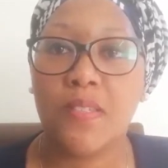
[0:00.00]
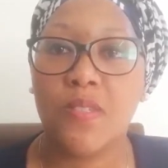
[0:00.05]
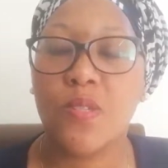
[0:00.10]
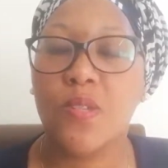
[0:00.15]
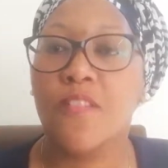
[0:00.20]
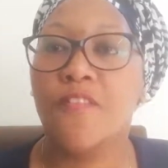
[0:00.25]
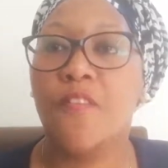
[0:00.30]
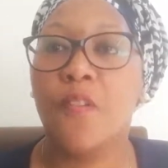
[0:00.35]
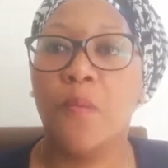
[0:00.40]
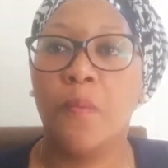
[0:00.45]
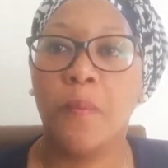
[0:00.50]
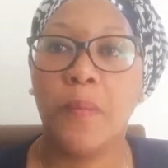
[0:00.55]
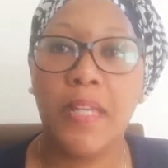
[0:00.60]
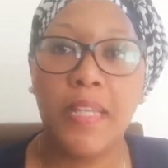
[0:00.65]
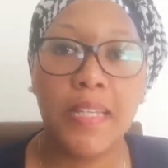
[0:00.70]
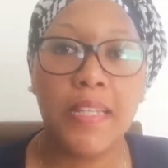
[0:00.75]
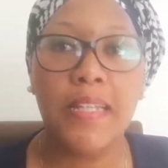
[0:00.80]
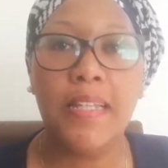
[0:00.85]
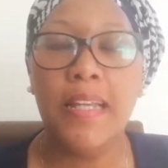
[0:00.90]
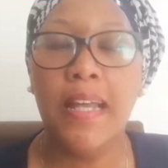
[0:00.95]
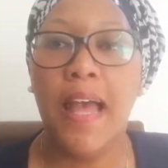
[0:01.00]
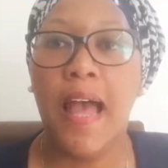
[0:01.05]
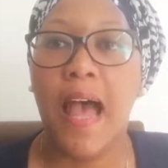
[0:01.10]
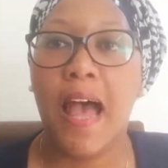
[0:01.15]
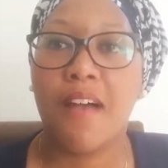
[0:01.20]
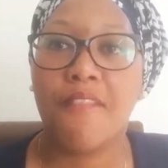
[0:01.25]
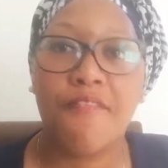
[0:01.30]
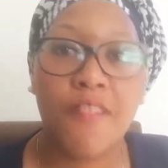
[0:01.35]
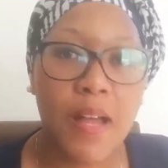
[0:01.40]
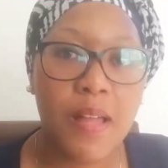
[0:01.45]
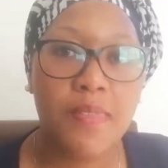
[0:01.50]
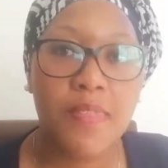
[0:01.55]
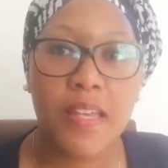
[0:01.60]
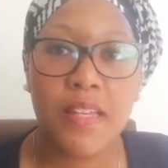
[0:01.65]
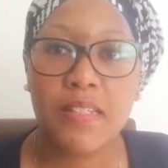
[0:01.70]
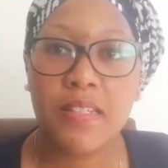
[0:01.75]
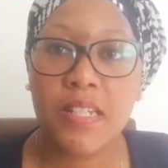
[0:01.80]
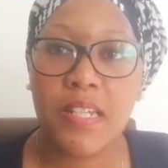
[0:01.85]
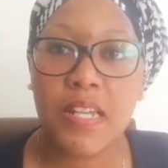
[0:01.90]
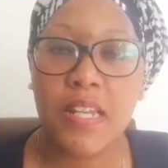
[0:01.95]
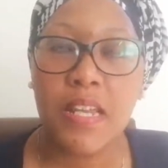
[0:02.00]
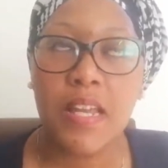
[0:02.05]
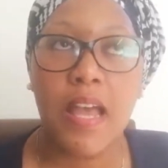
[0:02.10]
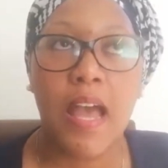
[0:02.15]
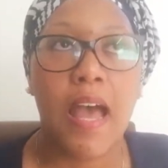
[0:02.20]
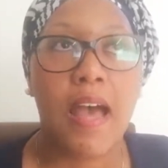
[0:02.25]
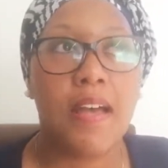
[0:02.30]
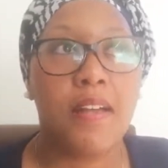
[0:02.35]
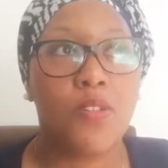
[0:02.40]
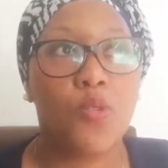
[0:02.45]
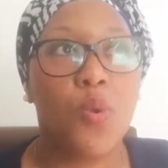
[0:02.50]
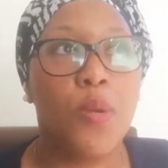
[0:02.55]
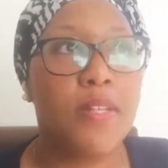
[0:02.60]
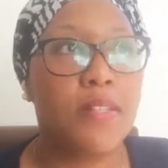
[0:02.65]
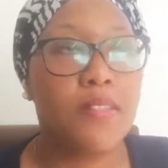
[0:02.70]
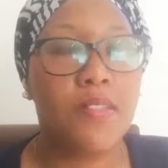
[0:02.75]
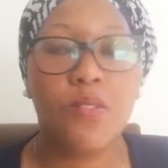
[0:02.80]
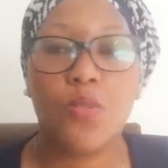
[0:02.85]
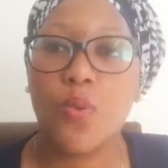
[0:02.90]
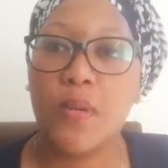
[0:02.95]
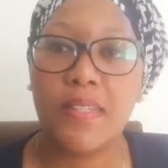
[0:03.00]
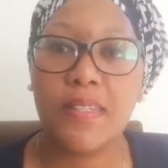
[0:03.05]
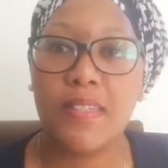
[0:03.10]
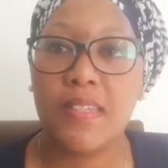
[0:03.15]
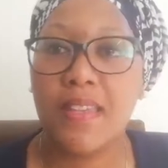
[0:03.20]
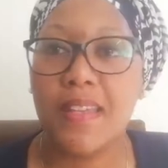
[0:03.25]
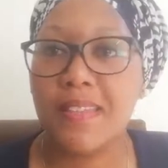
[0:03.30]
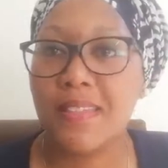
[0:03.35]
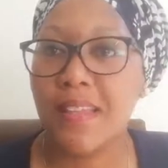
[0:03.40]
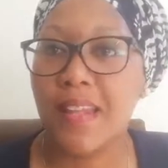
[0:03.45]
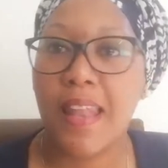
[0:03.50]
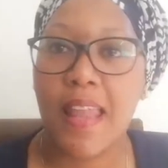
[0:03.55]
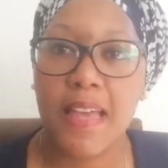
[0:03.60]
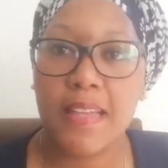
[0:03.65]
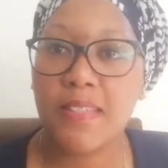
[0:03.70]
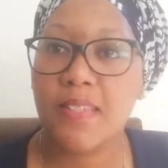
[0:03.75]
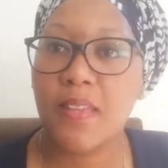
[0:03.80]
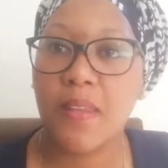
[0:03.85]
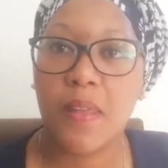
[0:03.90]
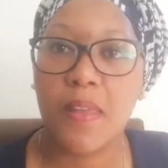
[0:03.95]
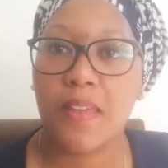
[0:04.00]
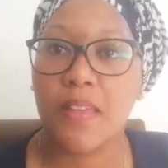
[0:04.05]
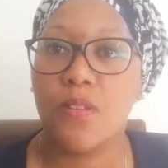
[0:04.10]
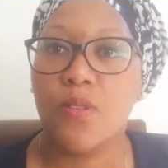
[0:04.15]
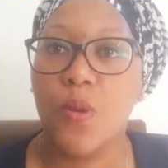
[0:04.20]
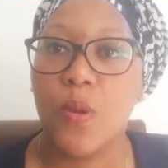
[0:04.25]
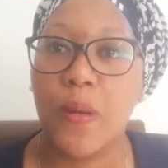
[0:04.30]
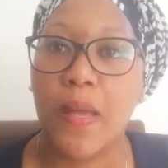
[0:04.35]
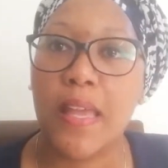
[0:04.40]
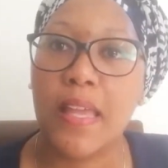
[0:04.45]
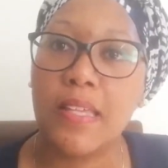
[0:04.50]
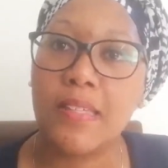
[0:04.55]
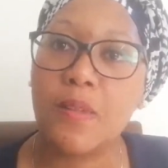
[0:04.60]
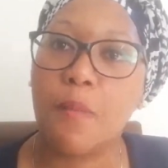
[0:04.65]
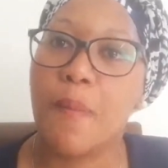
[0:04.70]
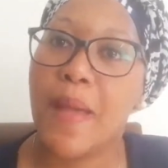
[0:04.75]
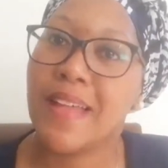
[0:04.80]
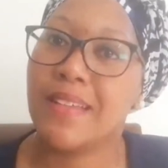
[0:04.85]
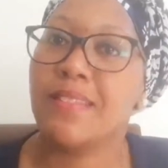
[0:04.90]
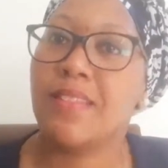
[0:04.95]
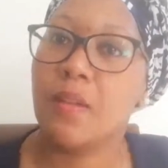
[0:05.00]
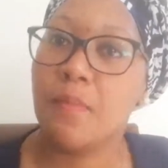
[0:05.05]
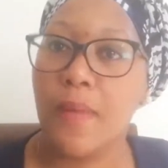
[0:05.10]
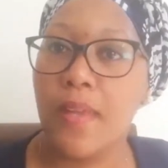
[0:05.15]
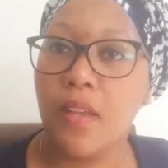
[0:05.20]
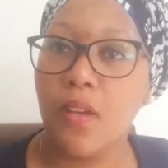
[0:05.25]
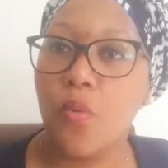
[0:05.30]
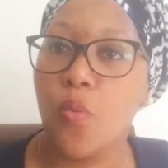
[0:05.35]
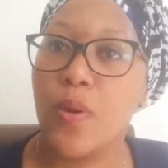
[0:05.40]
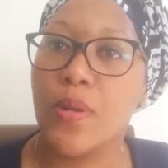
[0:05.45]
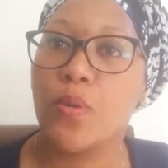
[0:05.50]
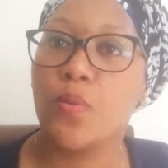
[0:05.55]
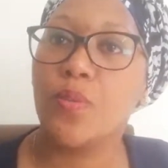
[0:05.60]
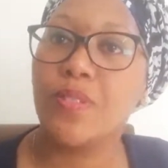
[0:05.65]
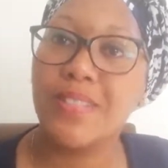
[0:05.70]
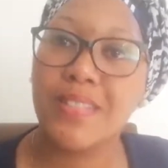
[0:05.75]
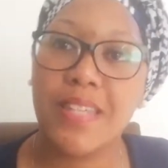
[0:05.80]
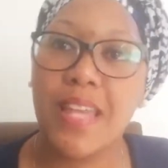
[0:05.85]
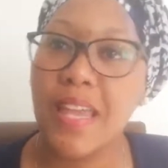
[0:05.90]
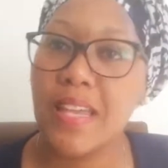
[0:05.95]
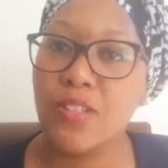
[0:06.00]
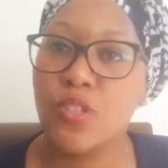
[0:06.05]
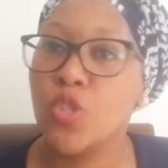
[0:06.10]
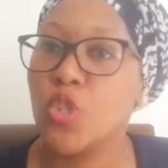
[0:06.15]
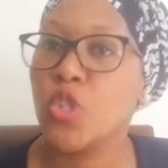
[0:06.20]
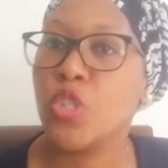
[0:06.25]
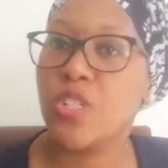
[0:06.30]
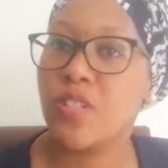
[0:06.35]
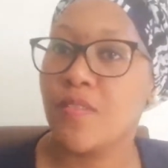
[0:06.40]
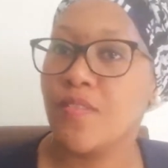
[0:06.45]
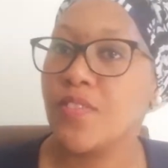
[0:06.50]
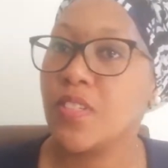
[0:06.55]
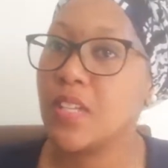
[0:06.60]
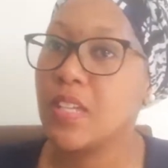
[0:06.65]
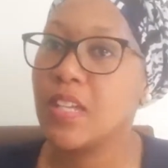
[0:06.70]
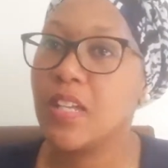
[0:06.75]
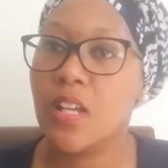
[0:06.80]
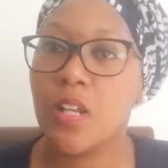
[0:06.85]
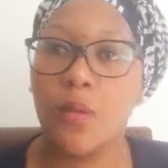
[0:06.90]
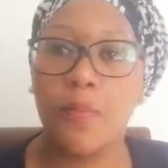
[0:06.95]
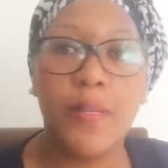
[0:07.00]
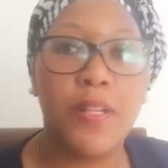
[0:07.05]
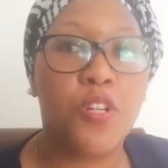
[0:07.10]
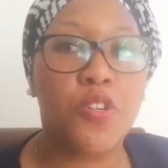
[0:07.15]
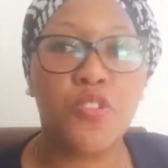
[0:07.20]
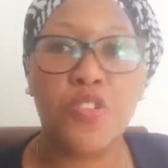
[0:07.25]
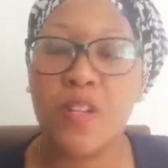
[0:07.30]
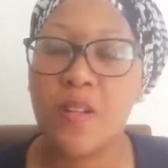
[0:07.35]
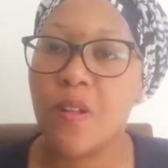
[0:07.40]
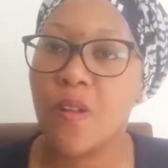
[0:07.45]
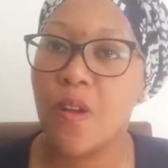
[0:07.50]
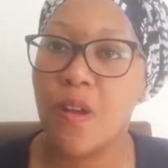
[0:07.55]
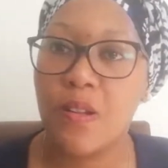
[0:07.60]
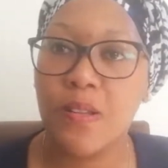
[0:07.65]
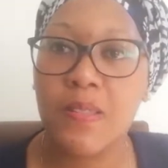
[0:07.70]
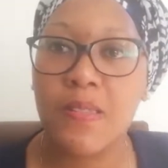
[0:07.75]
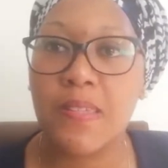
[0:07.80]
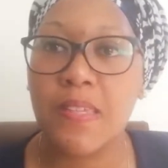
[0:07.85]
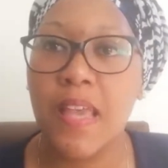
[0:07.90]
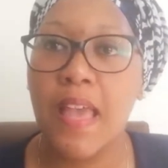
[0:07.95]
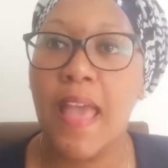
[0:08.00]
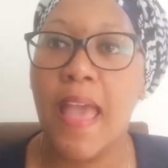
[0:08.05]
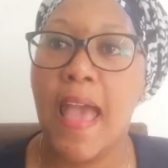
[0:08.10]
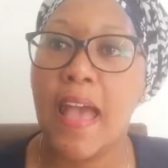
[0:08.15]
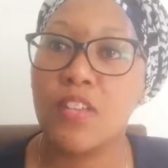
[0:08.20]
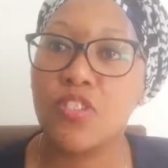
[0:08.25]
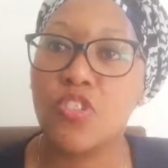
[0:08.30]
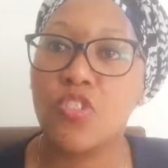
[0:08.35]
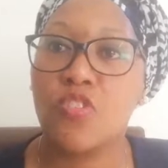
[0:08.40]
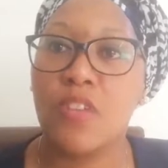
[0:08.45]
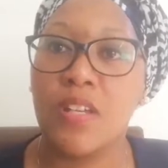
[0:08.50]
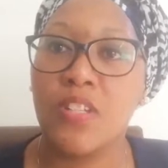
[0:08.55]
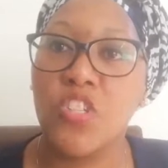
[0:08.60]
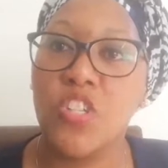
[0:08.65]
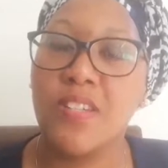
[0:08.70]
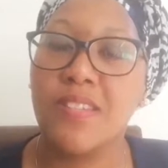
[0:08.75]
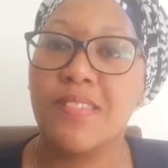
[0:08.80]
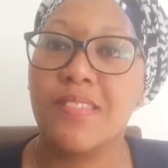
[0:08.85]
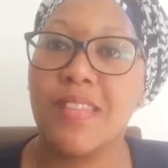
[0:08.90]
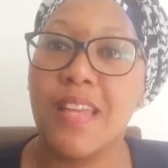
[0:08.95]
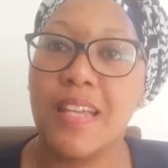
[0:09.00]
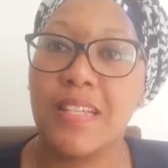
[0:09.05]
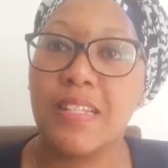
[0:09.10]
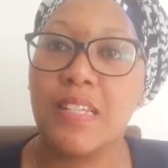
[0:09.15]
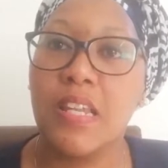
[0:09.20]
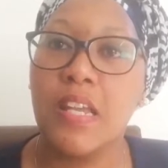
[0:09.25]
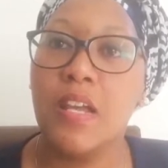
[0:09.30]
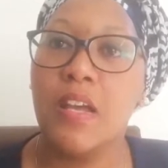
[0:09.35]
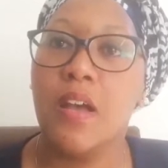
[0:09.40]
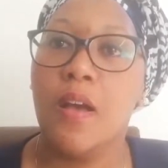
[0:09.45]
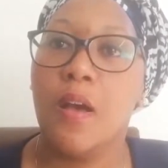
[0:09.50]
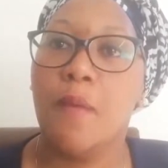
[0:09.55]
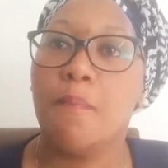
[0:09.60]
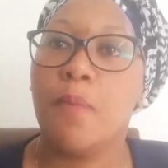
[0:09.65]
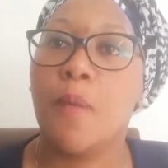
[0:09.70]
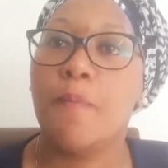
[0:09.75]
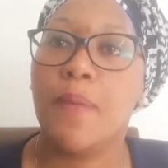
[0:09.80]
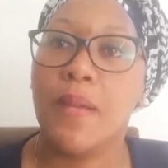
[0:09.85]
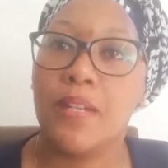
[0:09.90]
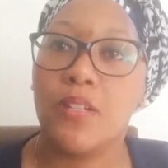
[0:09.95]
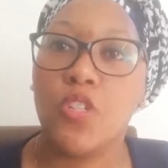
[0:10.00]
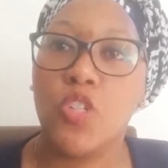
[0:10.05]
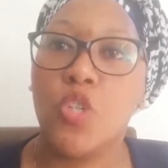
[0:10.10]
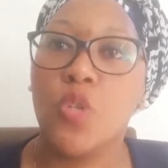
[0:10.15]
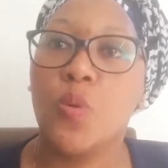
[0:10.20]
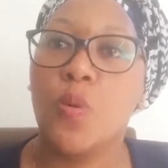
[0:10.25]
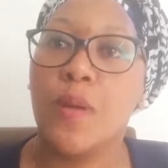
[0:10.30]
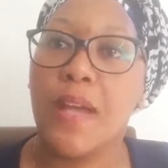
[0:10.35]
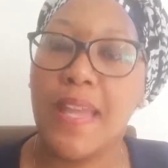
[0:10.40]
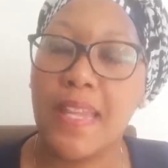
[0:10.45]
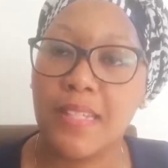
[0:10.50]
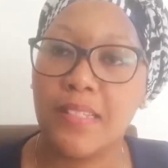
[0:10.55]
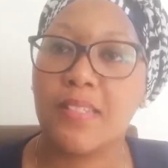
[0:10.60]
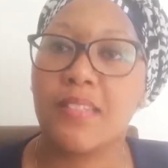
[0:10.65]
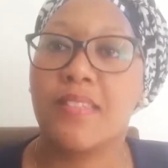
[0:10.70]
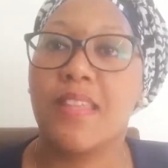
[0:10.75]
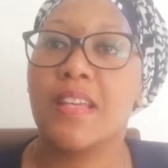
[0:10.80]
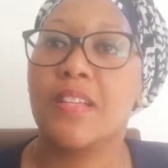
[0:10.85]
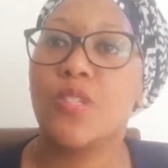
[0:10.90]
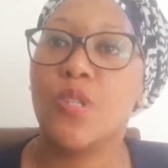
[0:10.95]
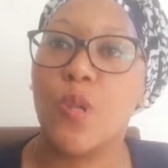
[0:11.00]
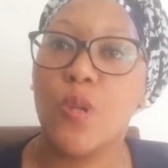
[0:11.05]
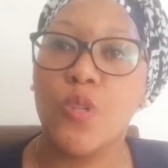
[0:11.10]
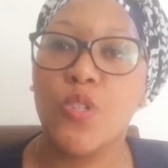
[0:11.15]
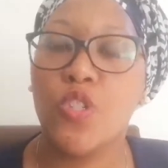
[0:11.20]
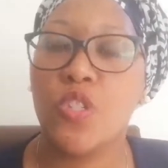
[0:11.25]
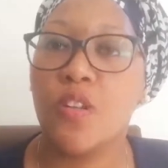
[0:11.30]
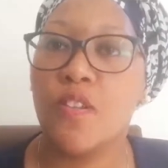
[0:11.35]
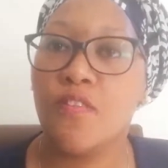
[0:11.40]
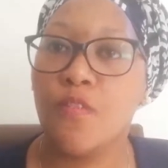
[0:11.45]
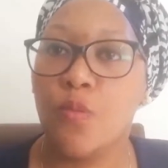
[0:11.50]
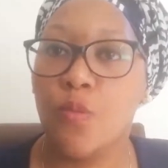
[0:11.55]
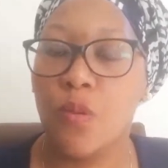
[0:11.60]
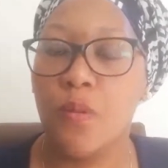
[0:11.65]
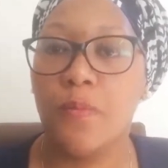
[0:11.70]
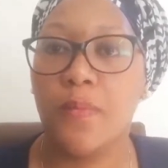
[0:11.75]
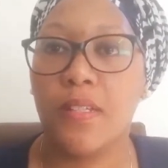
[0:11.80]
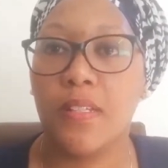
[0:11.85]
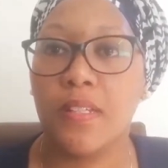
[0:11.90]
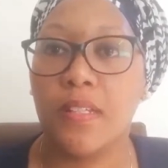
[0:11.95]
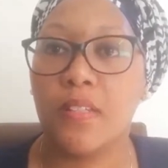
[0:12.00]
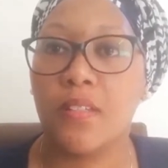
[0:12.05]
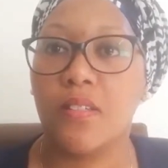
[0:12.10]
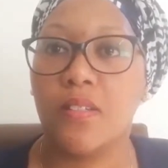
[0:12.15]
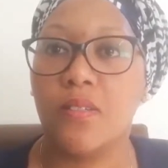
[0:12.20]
So for me, I find that 2020 is enlightening. You know, is a pandemic, what it will take to shift economic gridlocks and structures that perpetuate the exclusion of women.